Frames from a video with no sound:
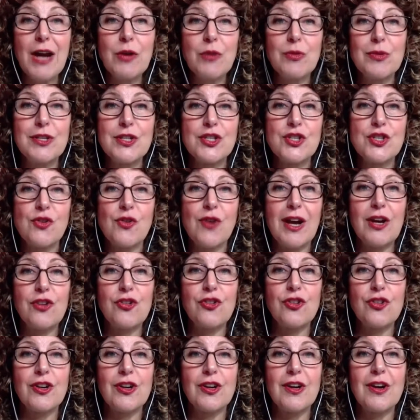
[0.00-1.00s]
viral
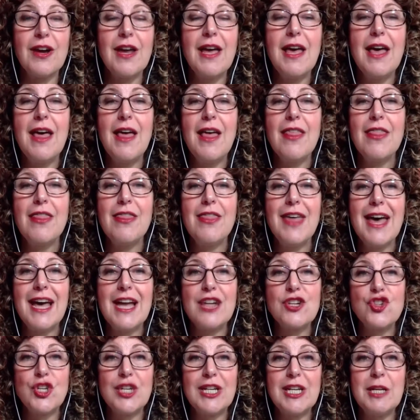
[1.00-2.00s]
structure
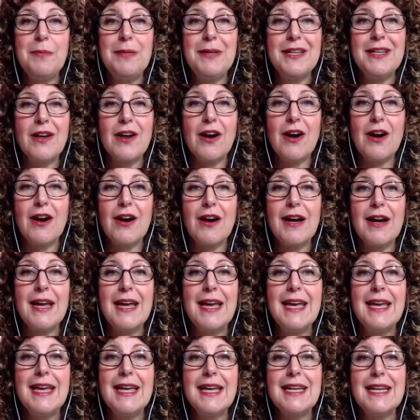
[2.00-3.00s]
that GDPR
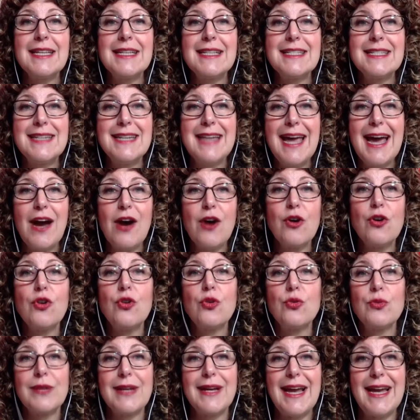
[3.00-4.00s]
is now
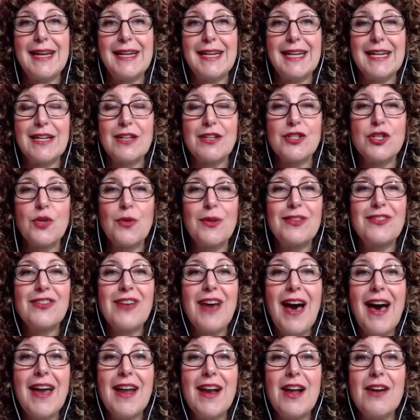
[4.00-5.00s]
creating. So
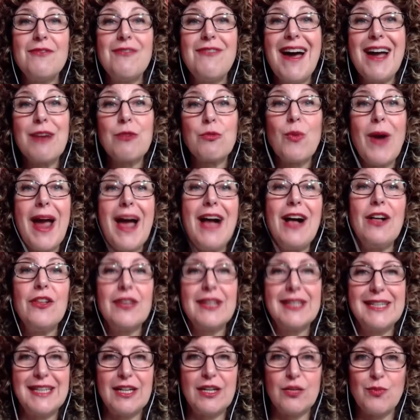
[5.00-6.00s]
it's got a
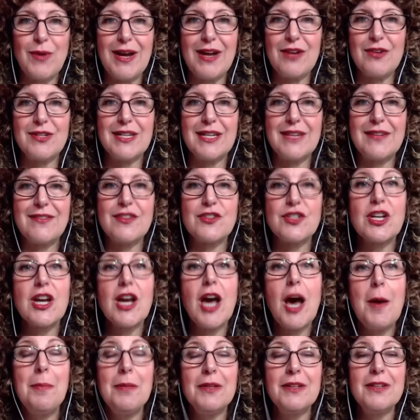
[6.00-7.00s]
virality around it. There's a
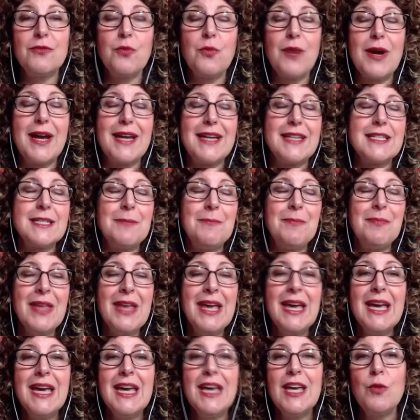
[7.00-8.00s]
couple of ways
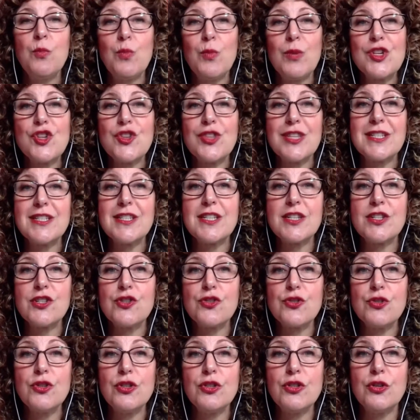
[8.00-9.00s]
in which this is
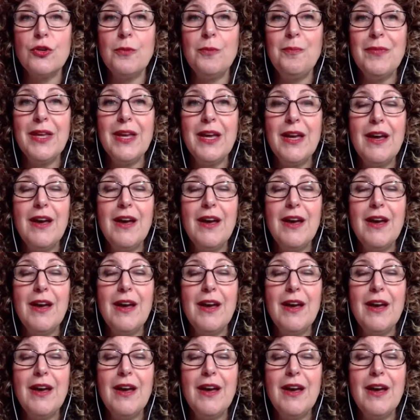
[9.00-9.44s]
true.